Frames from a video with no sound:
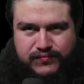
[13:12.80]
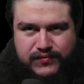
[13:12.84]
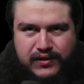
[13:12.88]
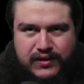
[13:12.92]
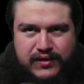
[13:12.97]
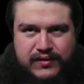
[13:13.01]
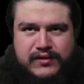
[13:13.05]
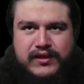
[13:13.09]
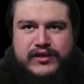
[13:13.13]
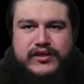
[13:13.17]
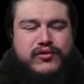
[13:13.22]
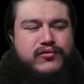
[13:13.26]

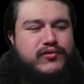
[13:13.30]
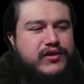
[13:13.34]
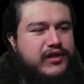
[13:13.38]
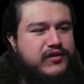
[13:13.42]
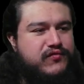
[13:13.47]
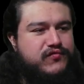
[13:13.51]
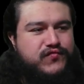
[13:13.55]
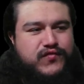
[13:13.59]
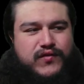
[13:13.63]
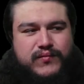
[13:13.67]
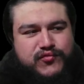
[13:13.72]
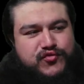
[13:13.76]
that you get
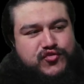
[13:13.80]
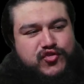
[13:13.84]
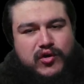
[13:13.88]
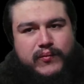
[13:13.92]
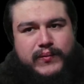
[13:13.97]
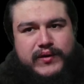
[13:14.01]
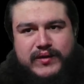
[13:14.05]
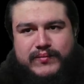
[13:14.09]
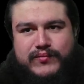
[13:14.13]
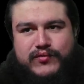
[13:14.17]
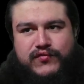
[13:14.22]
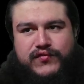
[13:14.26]
from so
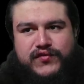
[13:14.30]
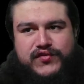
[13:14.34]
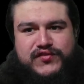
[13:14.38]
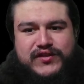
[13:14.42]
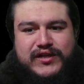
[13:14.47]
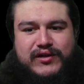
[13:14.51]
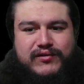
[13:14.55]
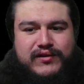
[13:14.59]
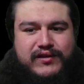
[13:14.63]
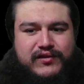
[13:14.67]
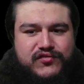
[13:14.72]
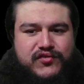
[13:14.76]
many movies
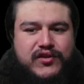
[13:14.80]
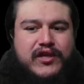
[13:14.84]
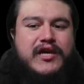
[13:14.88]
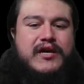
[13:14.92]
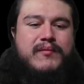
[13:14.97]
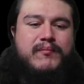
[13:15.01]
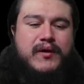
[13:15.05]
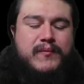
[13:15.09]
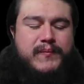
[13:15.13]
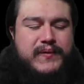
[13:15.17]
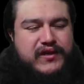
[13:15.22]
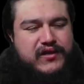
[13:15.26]
nowadays.
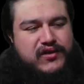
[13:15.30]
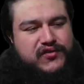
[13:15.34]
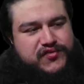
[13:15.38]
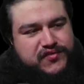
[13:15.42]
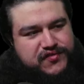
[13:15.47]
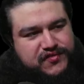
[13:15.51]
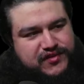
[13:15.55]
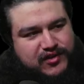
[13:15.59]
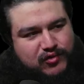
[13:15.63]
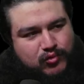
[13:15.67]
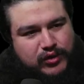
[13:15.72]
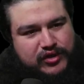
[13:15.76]
But because
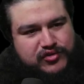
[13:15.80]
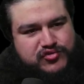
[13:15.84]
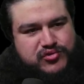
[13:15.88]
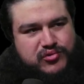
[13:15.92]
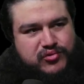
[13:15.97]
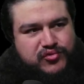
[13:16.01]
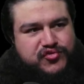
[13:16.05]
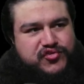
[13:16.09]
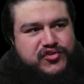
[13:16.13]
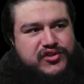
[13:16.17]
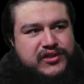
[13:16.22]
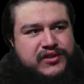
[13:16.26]
it's the retro
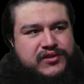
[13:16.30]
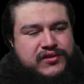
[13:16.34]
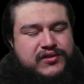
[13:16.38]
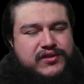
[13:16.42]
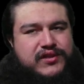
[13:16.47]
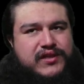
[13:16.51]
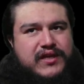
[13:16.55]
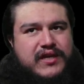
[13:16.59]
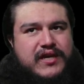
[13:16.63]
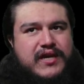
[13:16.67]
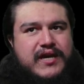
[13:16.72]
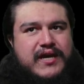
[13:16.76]
synth,
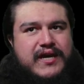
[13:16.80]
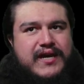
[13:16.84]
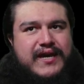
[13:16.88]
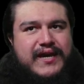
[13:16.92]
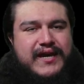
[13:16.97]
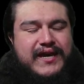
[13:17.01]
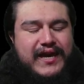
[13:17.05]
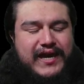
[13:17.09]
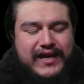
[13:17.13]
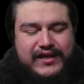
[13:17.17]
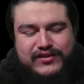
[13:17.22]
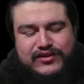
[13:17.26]

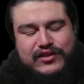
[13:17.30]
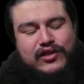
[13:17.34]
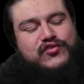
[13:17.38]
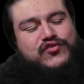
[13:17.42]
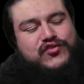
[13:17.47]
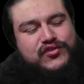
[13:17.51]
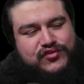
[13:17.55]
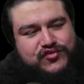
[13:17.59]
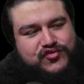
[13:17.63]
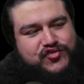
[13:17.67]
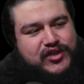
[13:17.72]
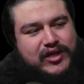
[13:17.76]
it
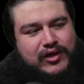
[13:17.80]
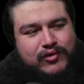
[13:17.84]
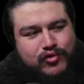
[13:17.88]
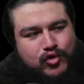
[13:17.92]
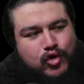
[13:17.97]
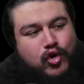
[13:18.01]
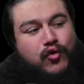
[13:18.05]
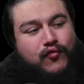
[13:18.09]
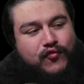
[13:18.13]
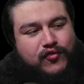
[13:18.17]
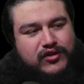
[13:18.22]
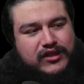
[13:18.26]
doesn't sound
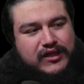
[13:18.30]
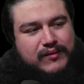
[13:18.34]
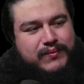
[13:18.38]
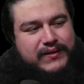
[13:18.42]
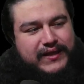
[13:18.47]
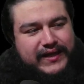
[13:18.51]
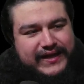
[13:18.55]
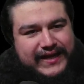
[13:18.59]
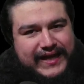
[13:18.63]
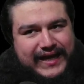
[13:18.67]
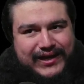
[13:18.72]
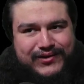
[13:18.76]
overly
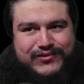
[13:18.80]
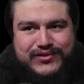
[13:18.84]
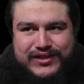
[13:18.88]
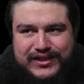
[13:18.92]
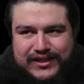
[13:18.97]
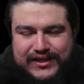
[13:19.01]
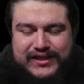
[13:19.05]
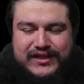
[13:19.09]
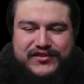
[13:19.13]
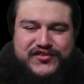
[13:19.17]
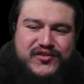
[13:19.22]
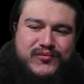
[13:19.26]
played out.
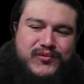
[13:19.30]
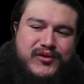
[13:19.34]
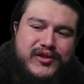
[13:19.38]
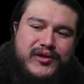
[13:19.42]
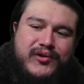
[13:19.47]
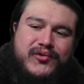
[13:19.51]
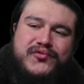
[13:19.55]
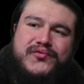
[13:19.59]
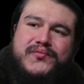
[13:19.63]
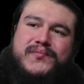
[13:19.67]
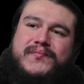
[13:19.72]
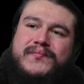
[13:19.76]
Let's see where it
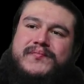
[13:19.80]
goes.